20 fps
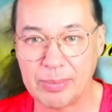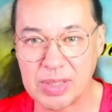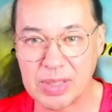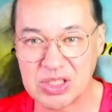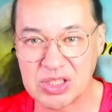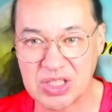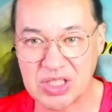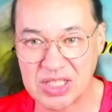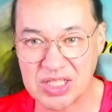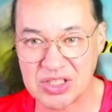
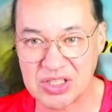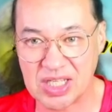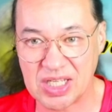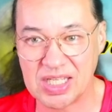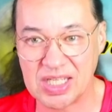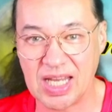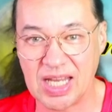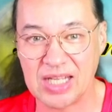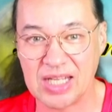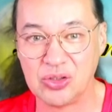
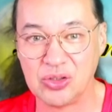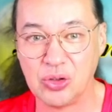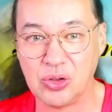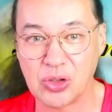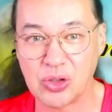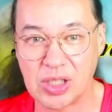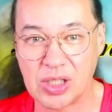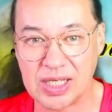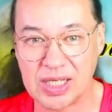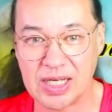testing, and
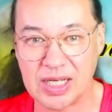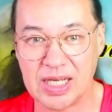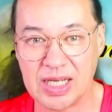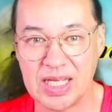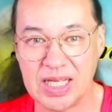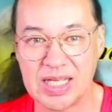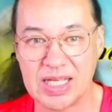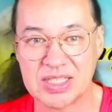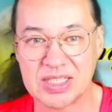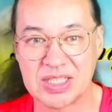nuclear
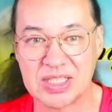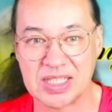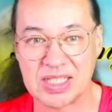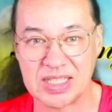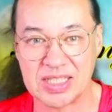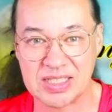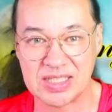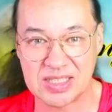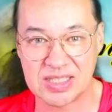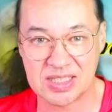
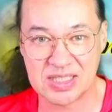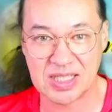accidents.